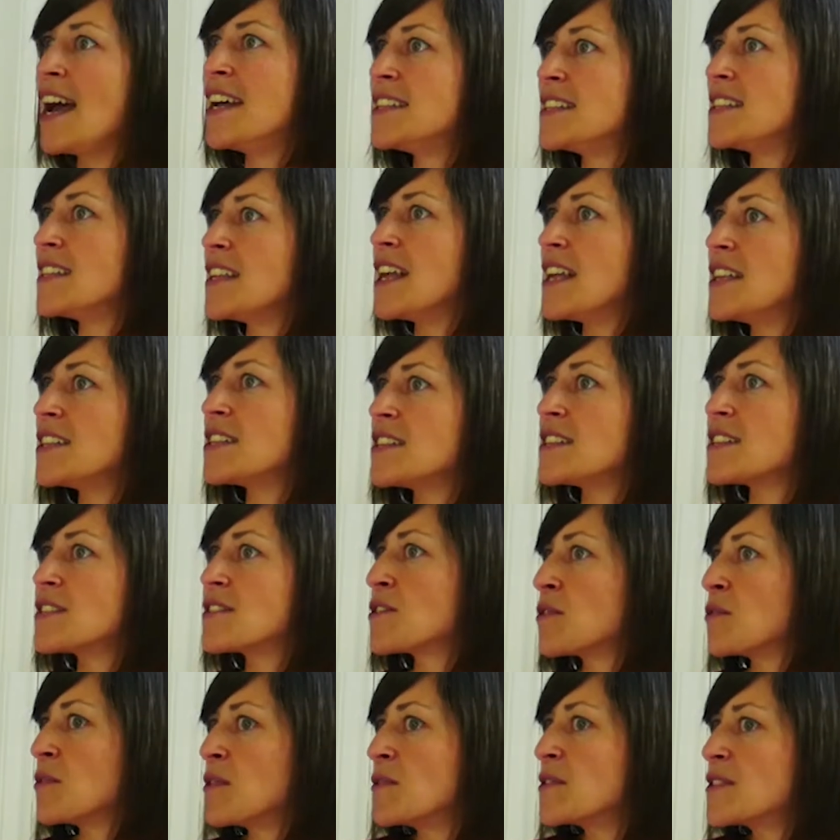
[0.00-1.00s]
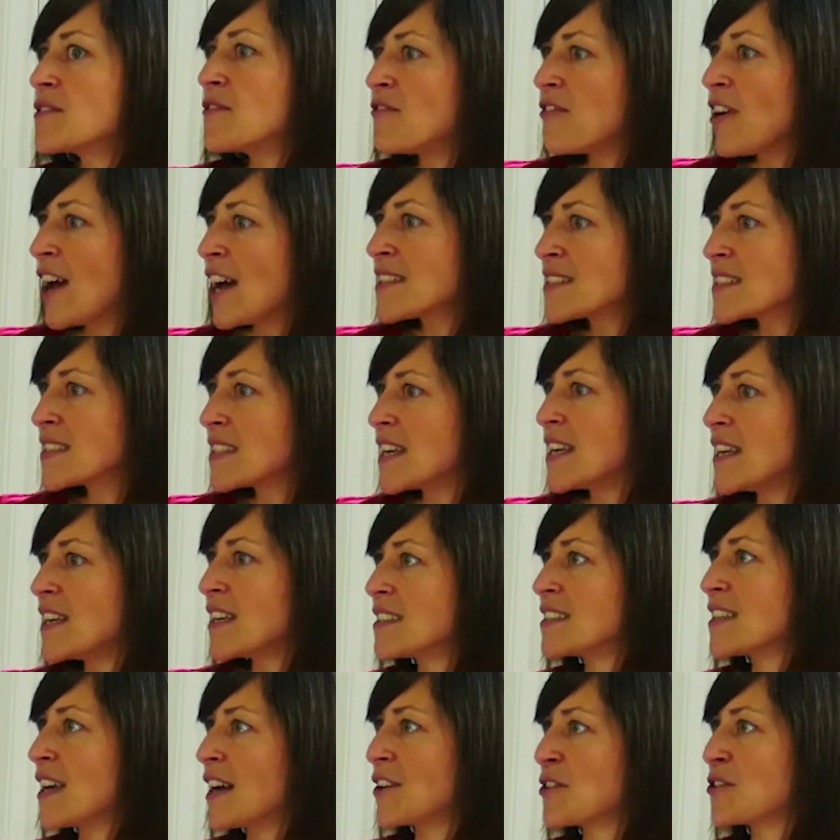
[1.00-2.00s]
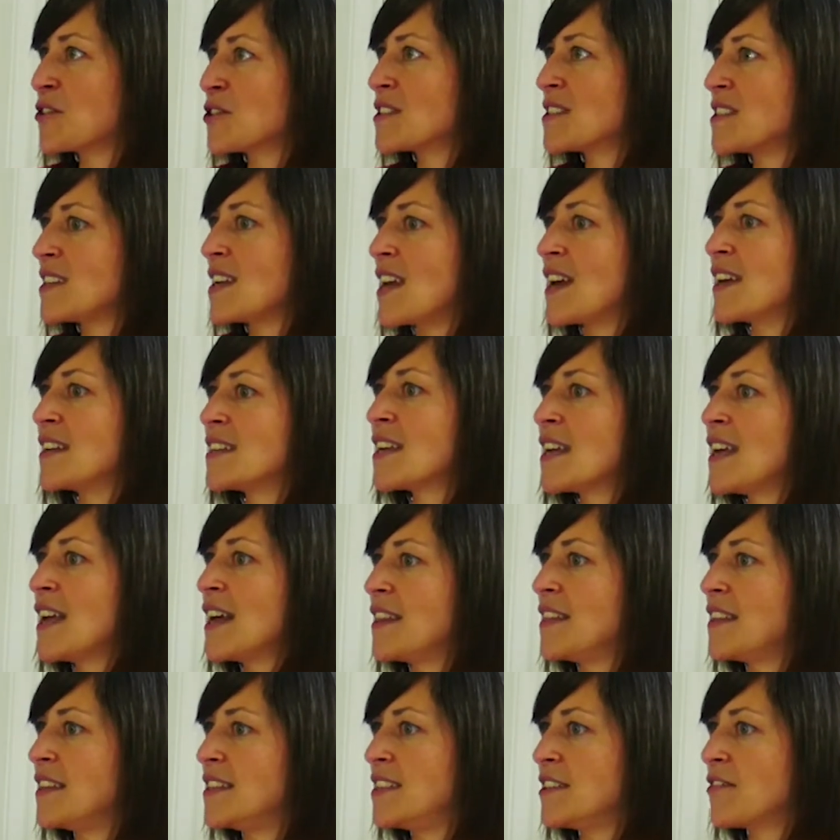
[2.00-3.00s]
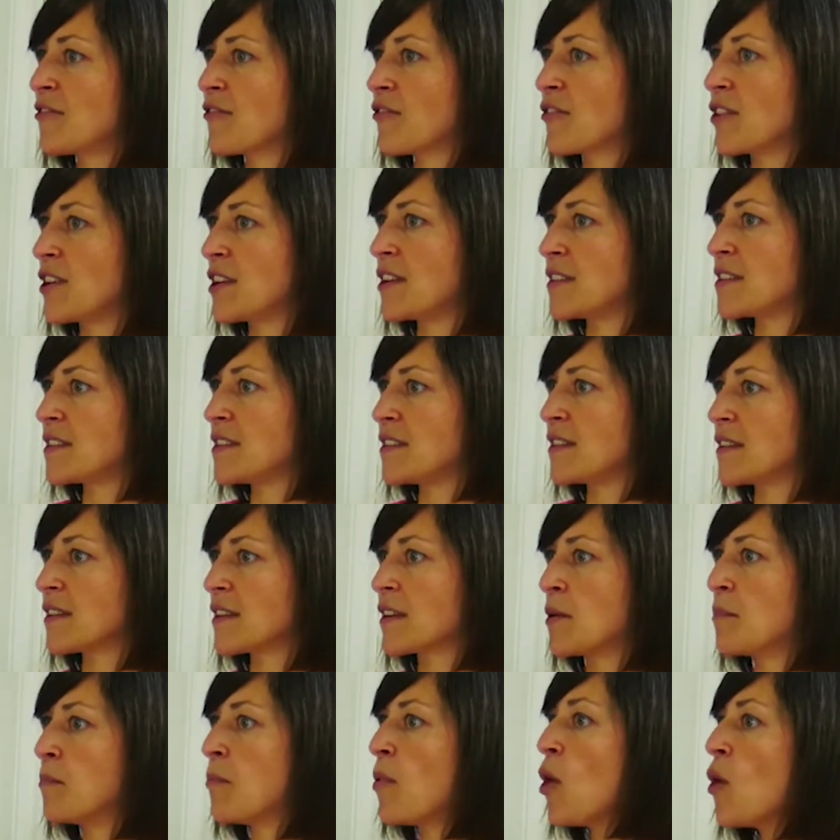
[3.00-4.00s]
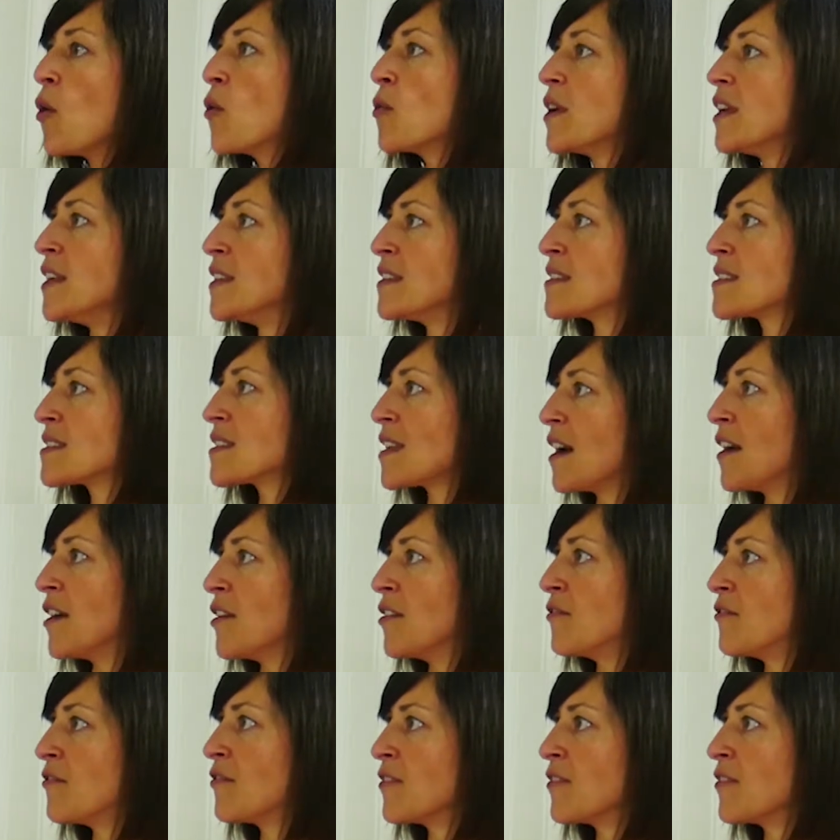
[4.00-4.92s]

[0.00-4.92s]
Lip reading: And so it was fascinating to understand the different components of